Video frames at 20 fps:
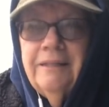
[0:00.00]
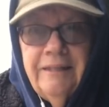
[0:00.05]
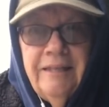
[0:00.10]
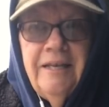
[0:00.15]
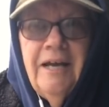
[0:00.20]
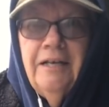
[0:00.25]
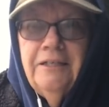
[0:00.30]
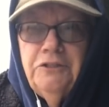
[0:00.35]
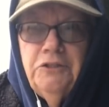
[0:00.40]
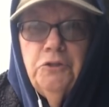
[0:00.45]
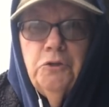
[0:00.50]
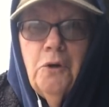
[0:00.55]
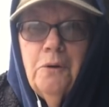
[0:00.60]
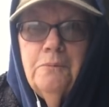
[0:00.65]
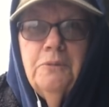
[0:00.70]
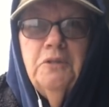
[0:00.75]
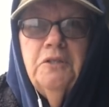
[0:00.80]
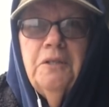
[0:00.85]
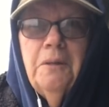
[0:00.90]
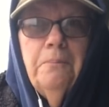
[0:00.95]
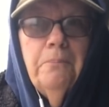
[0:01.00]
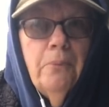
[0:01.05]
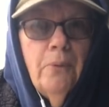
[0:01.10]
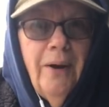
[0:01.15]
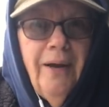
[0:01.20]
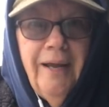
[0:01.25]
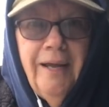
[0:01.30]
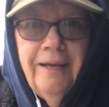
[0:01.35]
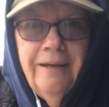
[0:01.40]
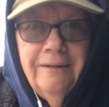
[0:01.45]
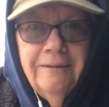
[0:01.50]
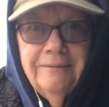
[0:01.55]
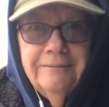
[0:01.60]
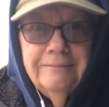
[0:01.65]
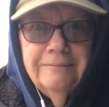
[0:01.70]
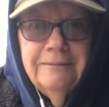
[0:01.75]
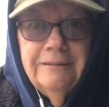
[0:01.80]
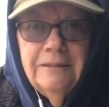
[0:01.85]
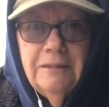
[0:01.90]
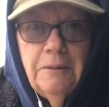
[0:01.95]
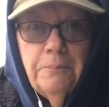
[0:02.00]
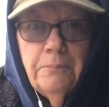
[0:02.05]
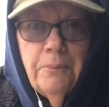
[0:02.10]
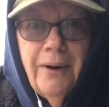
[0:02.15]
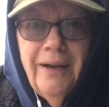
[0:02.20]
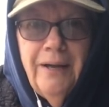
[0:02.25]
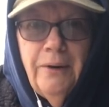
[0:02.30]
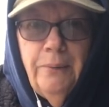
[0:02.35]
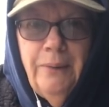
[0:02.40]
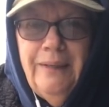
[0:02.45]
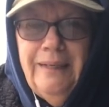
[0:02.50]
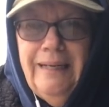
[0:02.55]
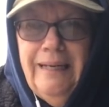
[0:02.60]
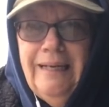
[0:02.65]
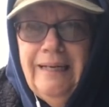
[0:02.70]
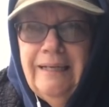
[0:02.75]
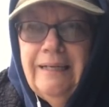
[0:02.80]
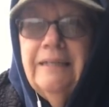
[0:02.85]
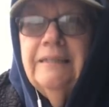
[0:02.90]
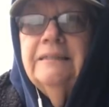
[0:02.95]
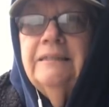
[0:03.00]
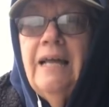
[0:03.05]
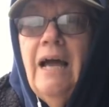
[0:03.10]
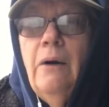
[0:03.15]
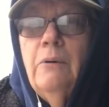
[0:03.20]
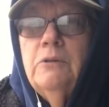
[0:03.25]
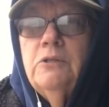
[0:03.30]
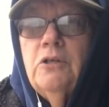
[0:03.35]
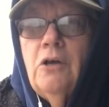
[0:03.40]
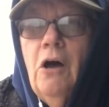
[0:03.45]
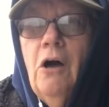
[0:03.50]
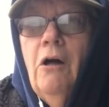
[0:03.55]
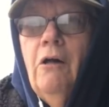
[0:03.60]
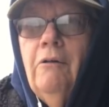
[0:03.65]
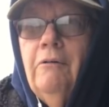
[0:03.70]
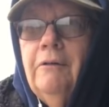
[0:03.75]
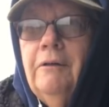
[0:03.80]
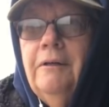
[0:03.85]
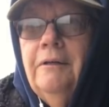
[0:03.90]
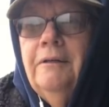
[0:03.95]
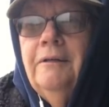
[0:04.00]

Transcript: The ice storm was the break we needed, because now it's all